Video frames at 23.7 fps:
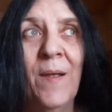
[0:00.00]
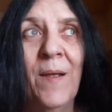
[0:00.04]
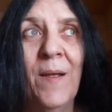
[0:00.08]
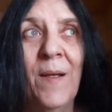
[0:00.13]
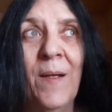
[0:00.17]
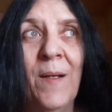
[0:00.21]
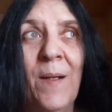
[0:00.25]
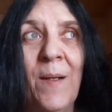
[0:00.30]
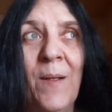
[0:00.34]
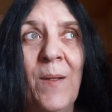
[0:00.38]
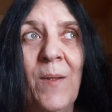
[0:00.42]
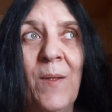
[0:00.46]

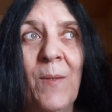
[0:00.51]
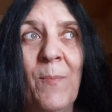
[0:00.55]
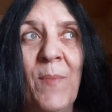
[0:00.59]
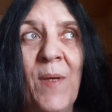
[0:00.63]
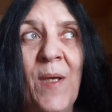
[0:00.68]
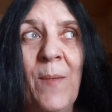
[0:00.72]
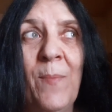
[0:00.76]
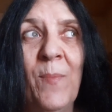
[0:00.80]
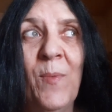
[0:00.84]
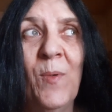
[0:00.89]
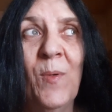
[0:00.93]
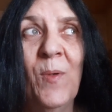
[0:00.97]
And the
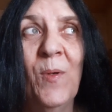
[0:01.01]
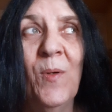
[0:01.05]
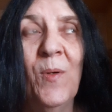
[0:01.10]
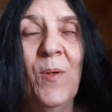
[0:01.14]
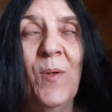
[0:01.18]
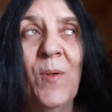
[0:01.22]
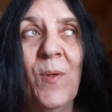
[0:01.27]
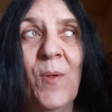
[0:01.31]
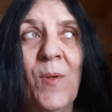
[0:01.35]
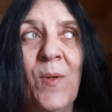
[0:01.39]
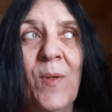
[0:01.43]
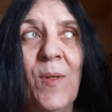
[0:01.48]
people
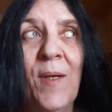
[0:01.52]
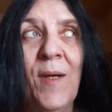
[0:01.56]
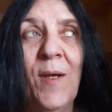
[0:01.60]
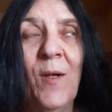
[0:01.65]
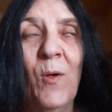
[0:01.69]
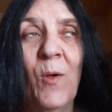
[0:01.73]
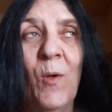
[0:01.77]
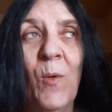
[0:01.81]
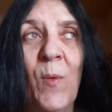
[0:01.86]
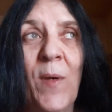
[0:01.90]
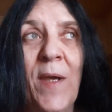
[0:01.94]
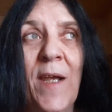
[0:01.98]
that
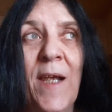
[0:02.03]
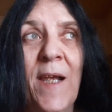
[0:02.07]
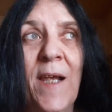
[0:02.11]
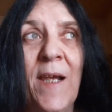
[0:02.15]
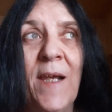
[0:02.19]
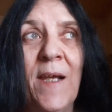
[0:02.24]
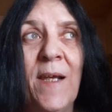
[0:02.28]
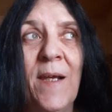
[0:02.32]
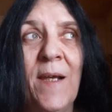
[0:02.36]
are awake